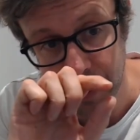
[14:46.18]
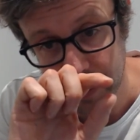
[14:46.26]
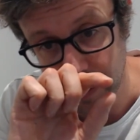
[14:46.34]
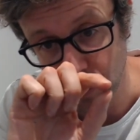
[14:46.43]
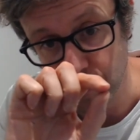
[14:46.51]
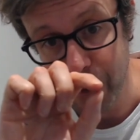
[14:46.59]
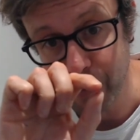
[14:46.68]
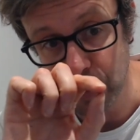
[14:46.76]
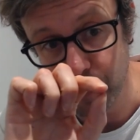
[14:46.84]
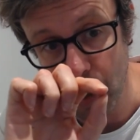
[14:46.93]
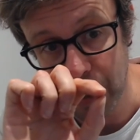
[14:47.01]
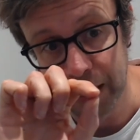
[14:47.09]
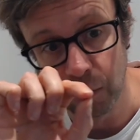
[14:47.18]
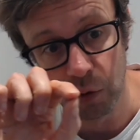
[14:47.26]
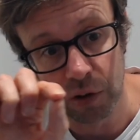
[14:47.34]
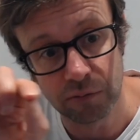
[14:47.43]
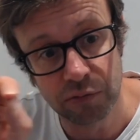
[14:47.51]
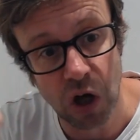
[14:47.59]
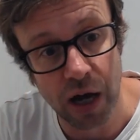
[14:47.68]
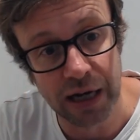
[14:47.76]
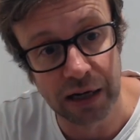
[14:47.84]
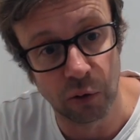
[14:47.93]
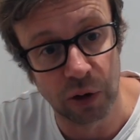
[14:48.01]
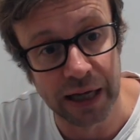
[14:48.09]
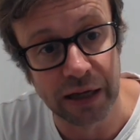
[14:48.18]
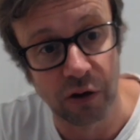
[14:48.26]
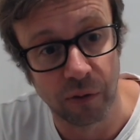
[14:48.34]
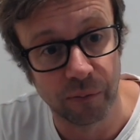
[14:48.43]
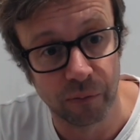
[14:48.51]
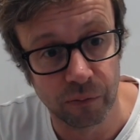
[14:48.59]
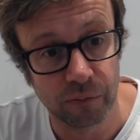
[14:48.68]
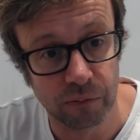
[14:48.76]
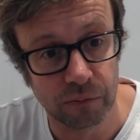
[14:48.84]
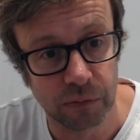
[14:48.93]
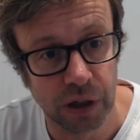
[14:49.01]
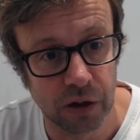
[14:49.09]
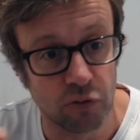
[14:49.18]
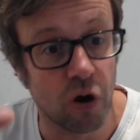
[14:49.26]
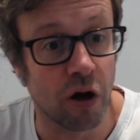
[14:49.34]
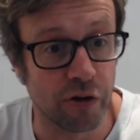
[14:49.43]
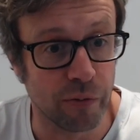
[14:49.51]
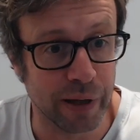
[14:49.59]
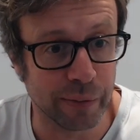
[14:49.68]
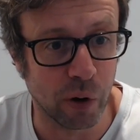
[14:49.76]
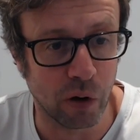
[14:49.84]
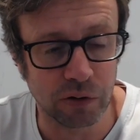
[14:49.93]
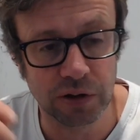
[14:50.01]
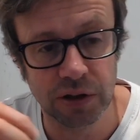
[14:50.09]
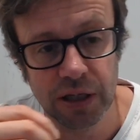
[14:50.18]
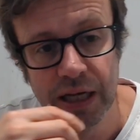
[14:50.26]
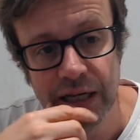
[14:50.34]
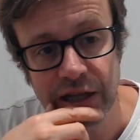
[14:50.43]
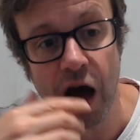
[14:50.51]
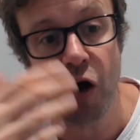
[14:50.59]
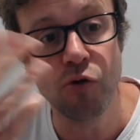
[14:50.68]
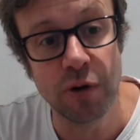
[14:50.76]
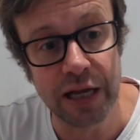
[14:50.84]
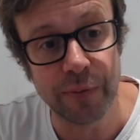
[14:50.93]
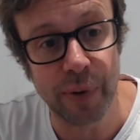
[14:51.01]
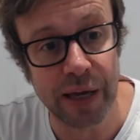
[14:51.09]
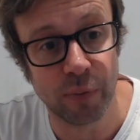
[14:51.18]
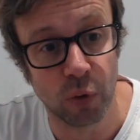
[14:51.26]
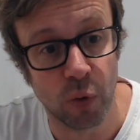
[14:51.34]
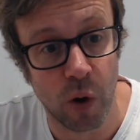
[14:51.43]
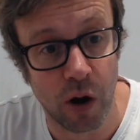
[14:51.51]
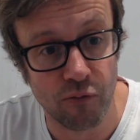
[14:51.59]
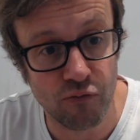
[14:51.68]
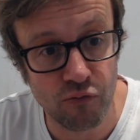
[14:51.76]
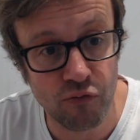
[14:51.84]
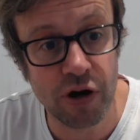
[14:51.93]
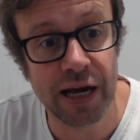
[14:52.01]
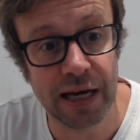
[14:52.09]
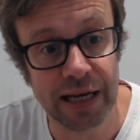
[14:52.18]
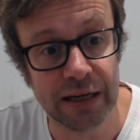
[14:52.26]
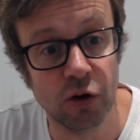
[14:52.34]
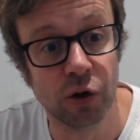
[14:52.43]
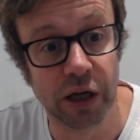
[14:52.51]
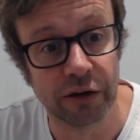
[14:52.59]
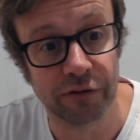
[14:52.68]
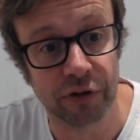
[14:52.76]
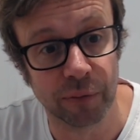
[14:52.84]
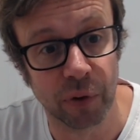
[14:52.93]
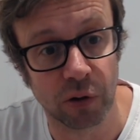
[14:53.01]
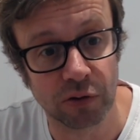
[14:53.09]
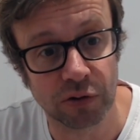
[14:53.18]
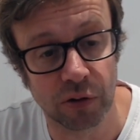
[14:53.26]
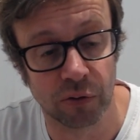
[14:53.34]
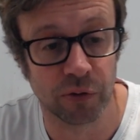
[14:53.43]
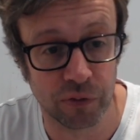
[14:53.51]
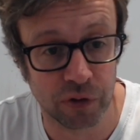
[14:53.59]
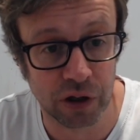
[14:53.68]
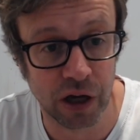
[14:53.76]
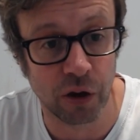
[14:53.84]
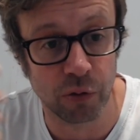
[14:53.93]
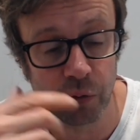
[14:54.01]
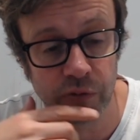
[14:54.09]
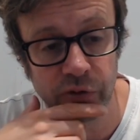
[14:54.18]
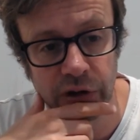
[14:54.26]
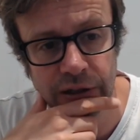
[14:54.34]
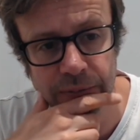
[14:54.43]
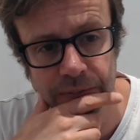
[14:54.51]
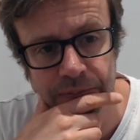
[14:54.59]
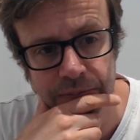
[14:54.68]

Maybe just put a little, tiny little link on rather than a big box. So only people who are really looking for the box or the, for the code will find it.